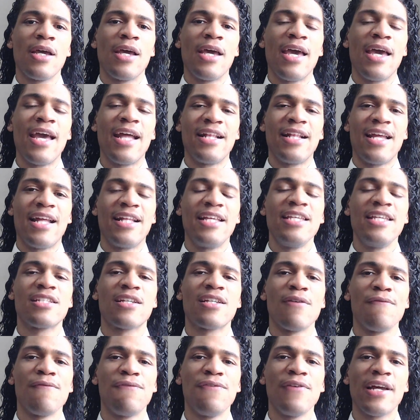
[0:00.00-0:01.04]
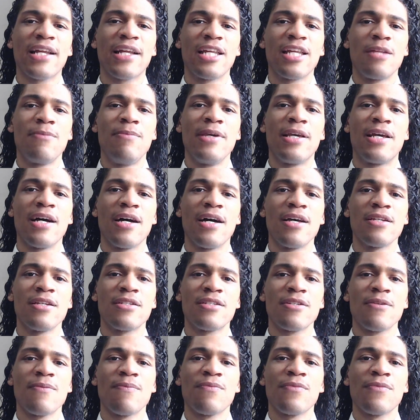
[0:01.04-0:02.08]
and he's conflicted
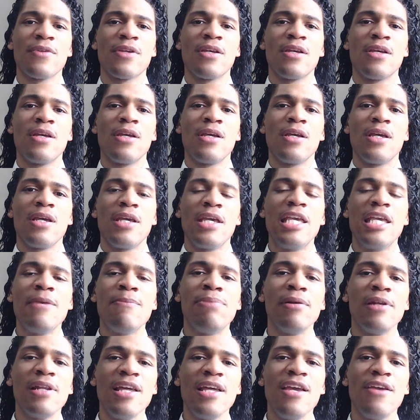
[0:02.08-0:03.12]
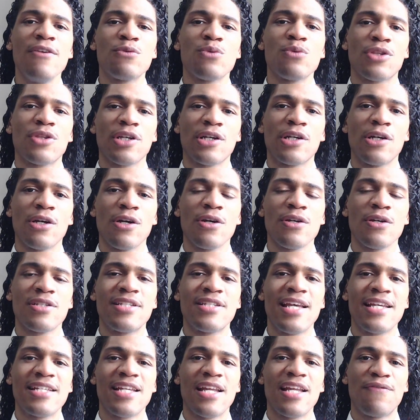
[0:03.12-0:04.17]
because he believes what the girl
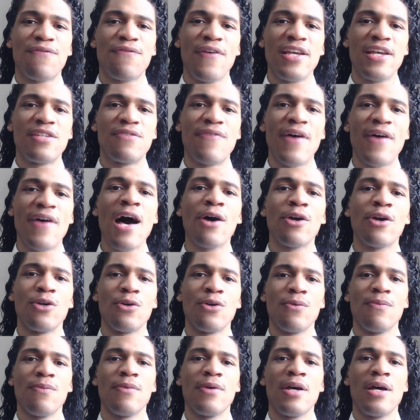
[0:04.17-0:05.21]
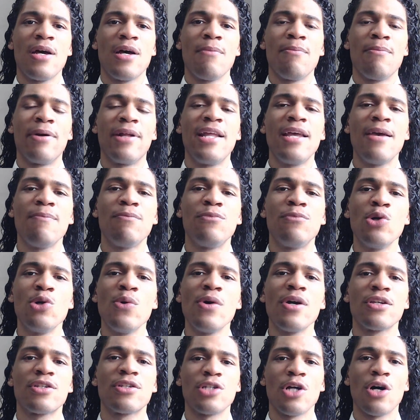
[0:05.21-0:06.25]
says at face value, but him
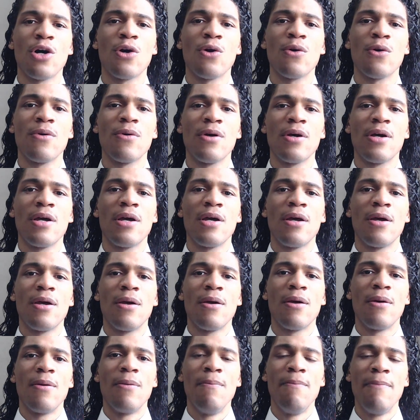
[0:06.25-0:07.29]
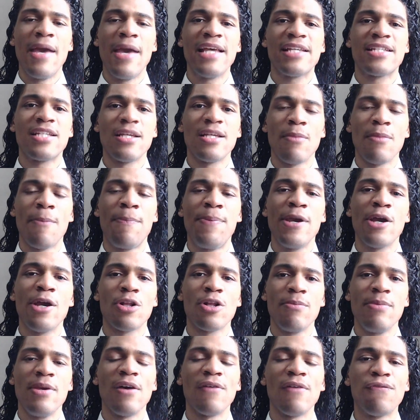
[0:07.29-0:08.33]
doing so makes him appear to
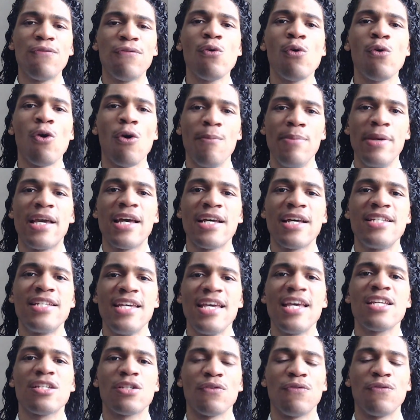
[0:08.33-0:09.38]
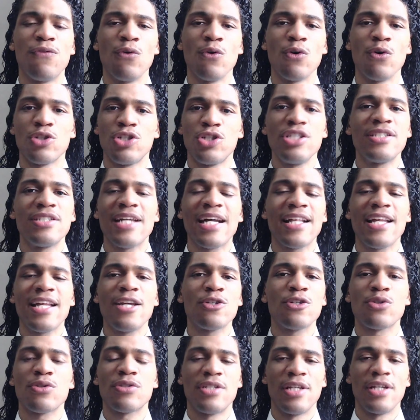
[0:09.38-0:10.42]
be a fool, because he is a fool. She's not
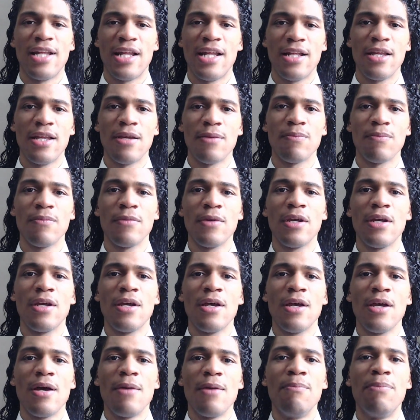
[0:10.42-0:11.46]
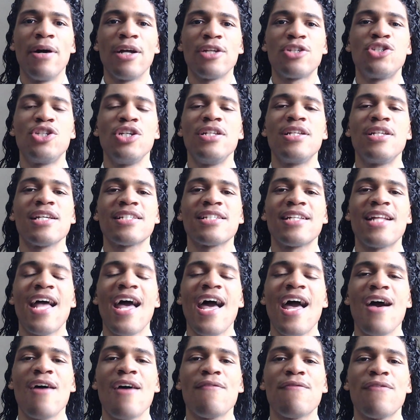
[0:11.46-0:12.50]
interested in him, but she doesn't
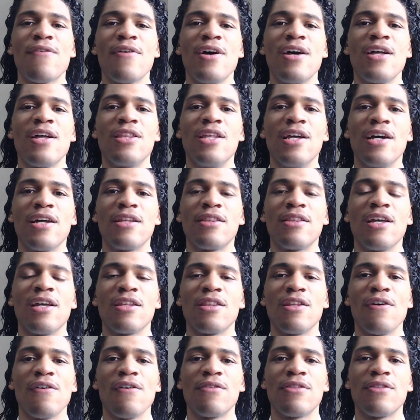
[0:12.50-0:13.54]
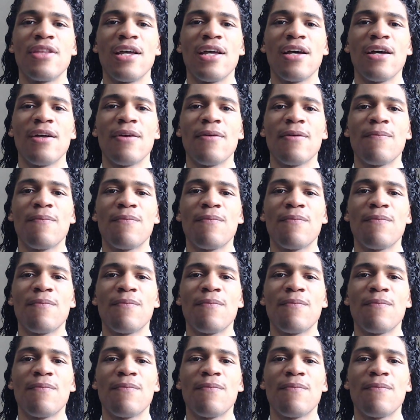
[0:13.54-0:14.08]
have the